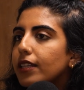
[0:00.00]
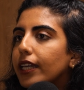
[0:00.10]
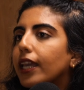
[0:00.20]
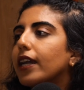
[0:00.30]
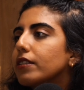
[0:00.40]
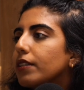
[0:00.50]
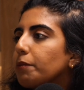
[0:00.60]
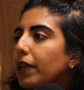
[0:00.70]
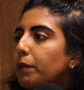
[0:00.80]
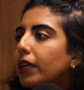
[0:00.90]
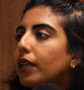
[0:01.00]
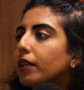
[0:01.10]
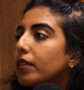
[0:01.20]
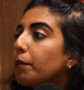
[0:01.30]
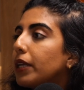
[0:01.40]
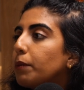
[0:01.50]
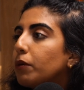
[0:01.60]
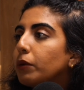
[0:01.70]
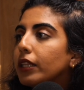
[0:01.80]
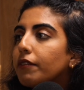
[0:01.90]
Like, yes, maybe some
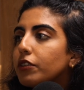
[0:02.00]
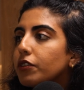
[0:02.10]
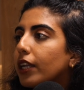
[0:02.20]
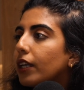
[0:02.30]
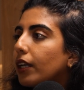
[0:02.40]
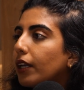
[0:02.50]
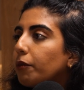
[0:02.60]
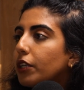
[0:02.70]
people would love a drink,